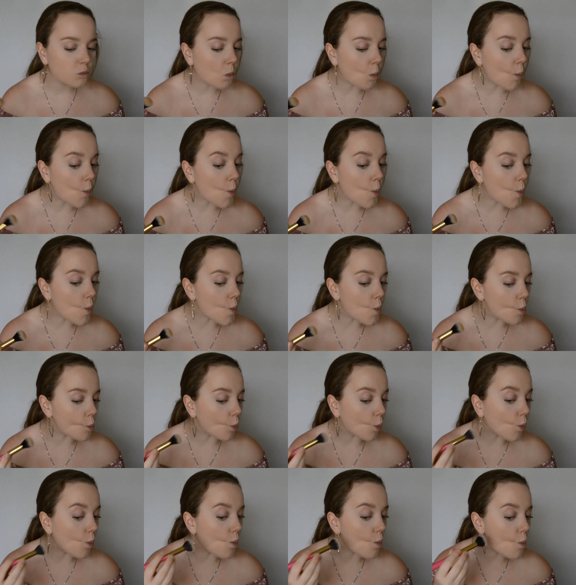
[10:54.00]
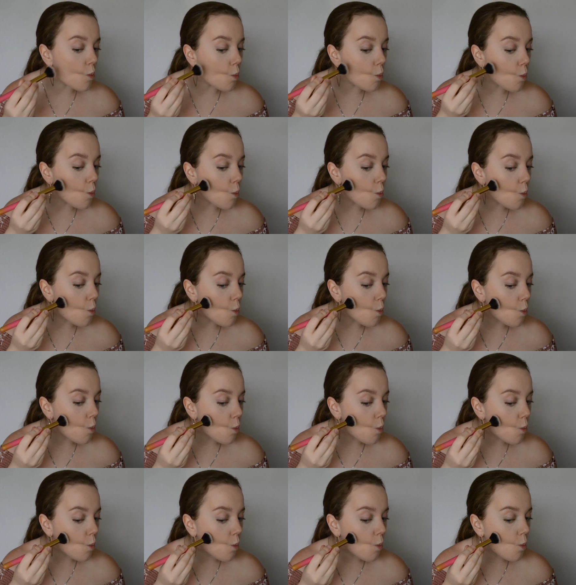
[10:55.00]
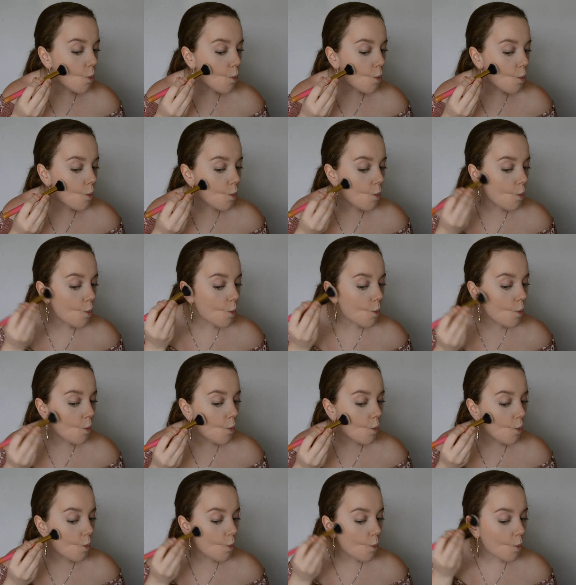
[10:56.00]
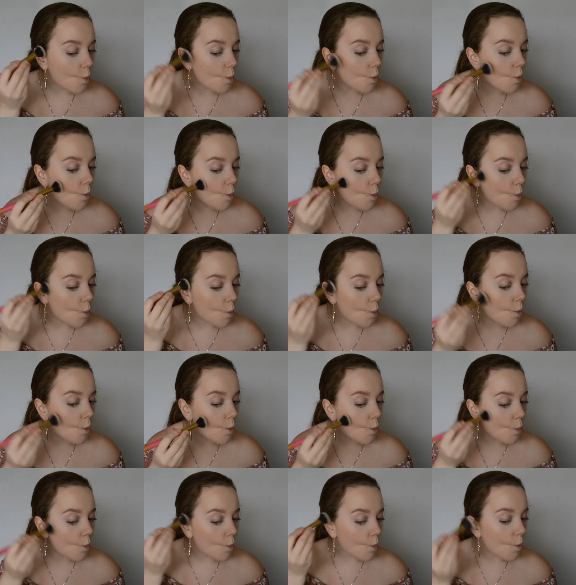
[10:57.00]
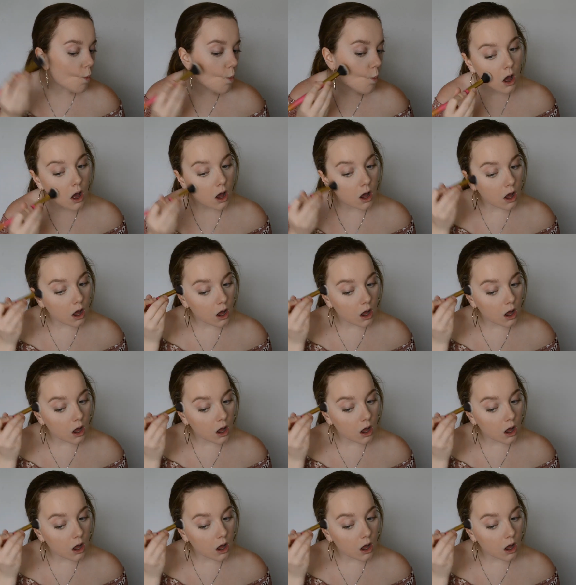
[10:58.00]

(no one is talking)